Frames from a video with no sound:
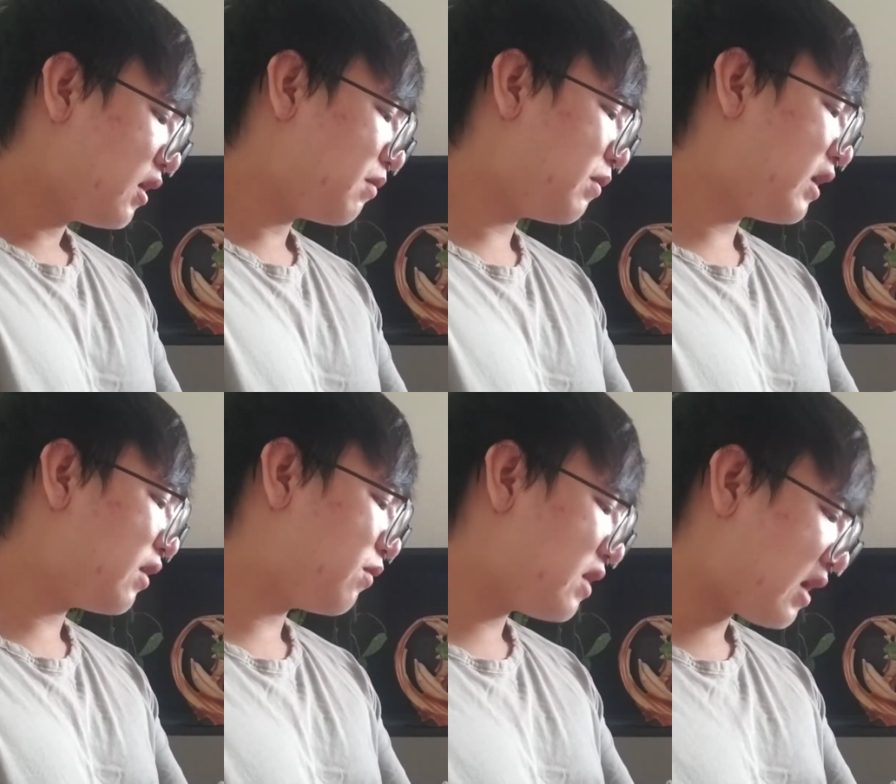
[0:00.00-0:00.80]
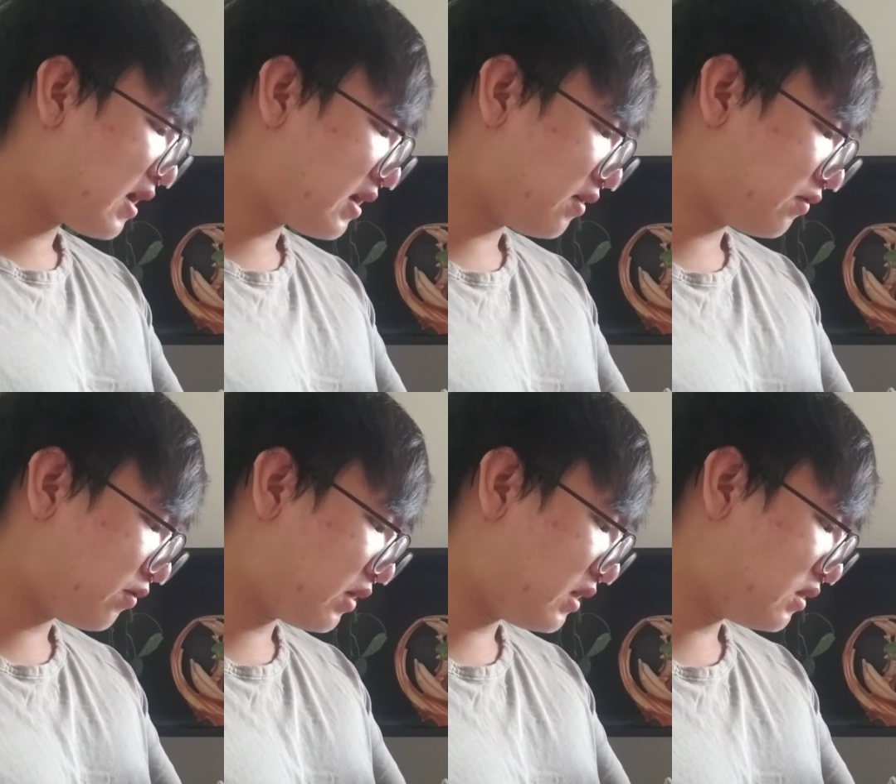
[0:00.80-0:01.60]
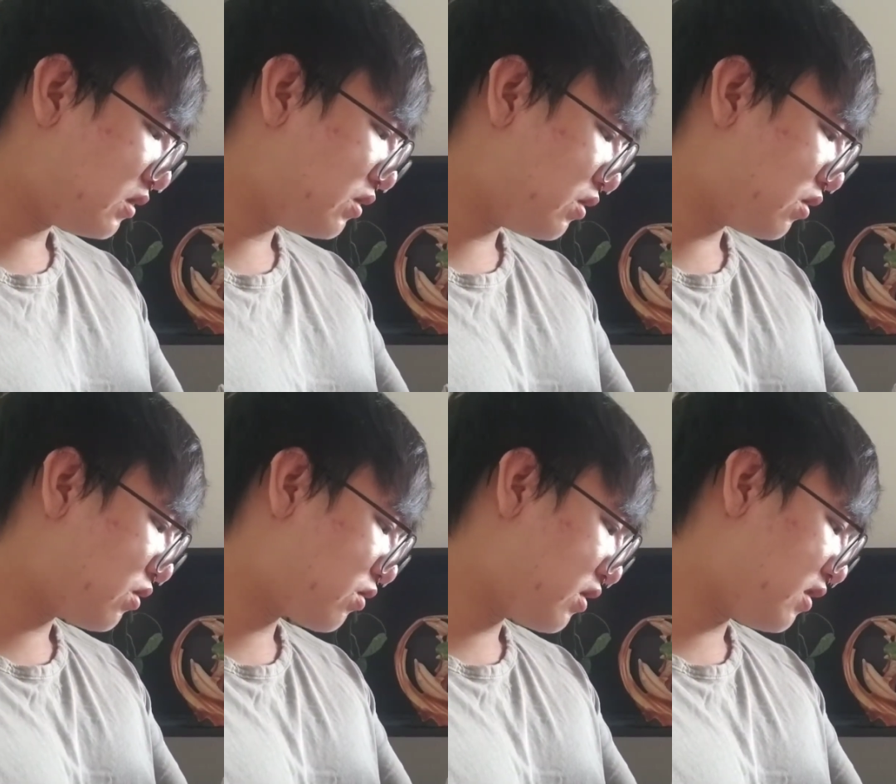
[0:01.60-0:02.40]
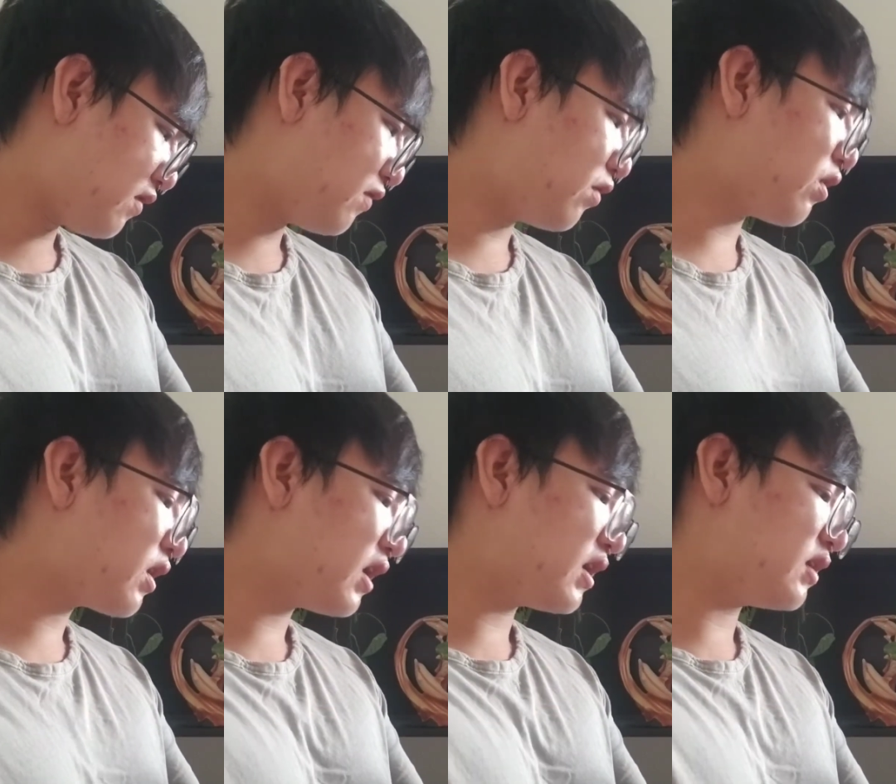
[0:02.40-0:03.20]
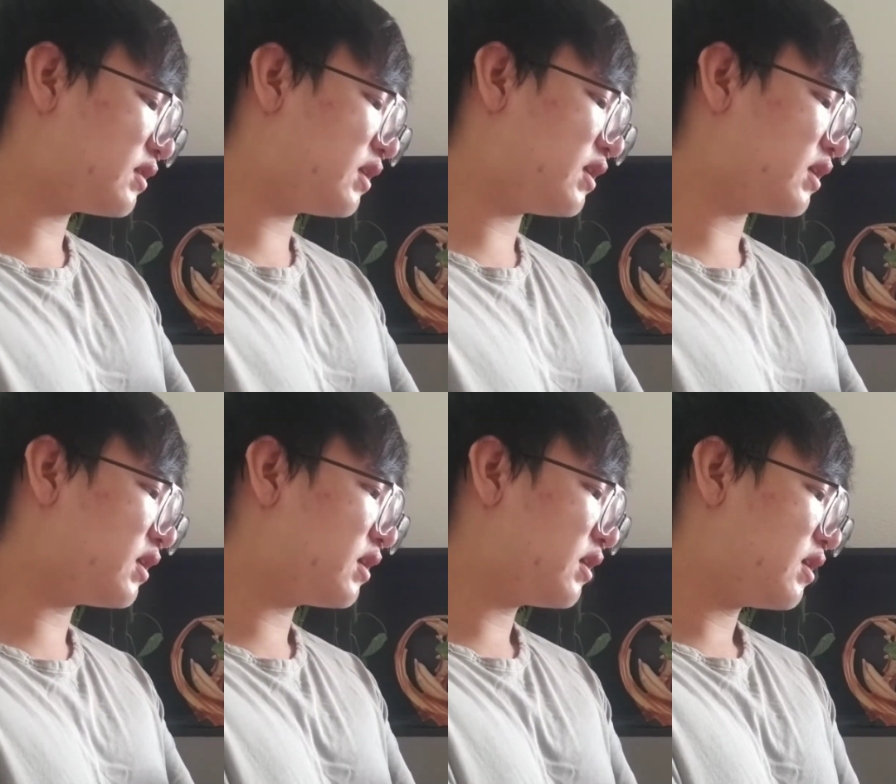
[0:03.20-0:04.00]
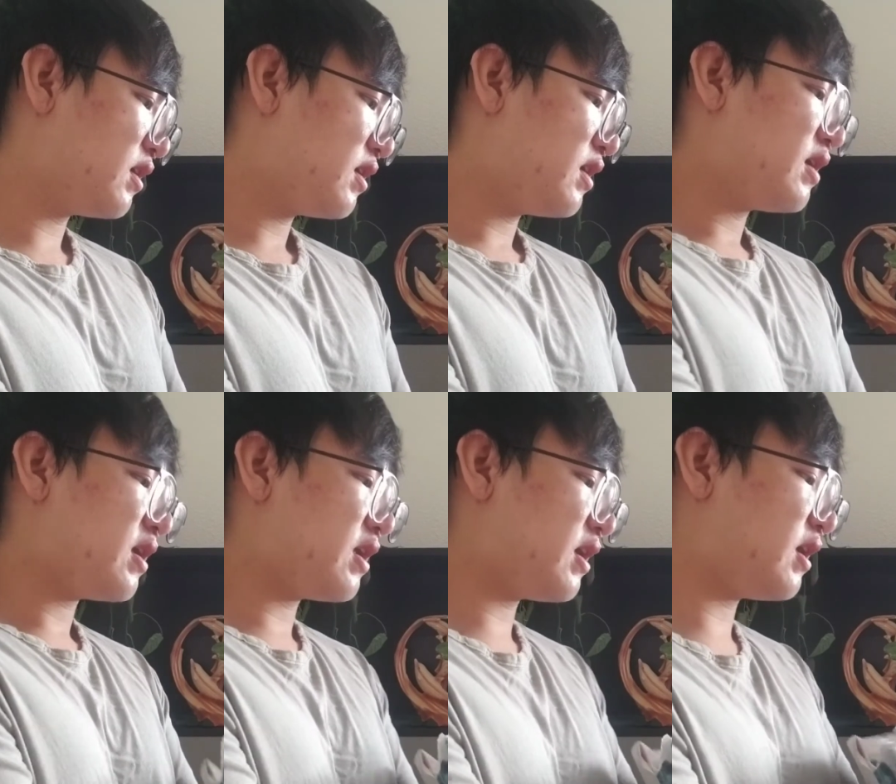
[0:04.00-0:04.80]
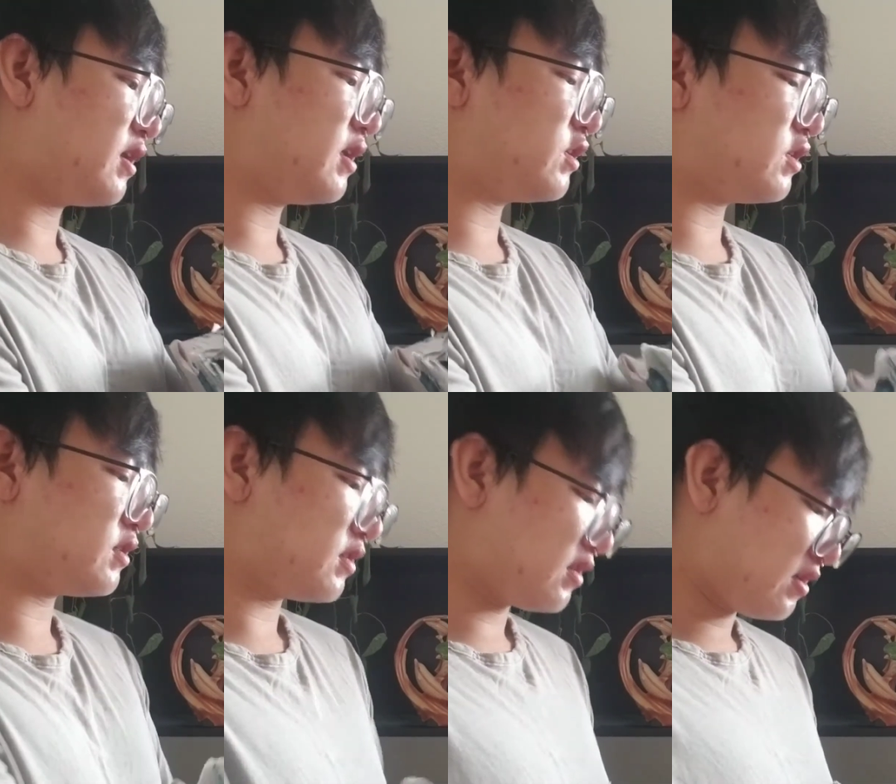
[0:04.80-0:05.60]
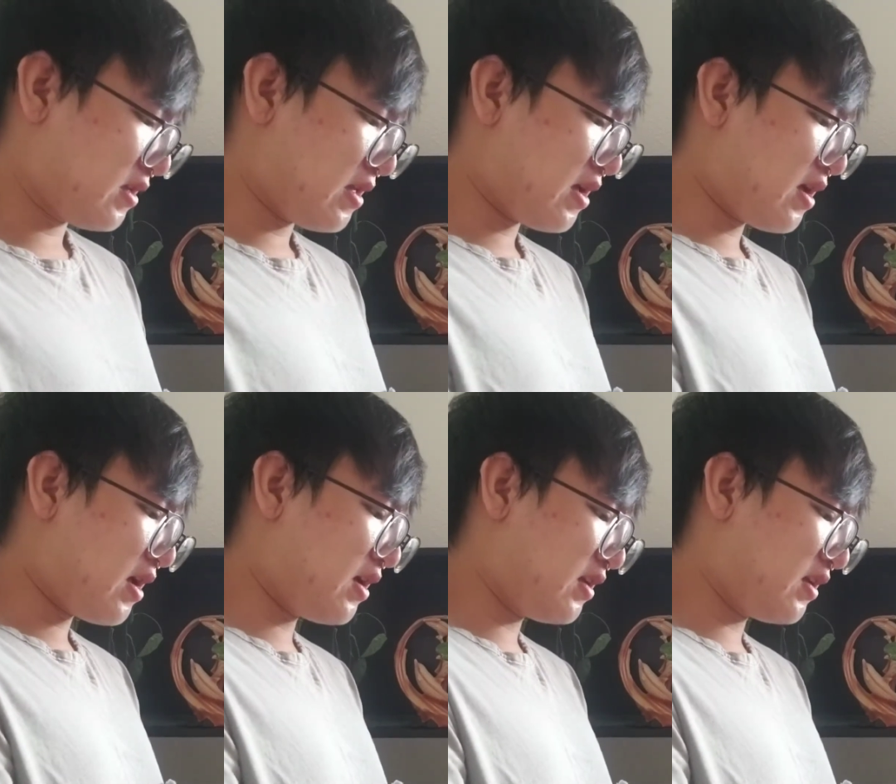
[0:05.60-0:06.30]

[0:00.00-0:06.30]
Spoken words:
But we have 1, 2, 3, 4 cuttings in here. And it's just, I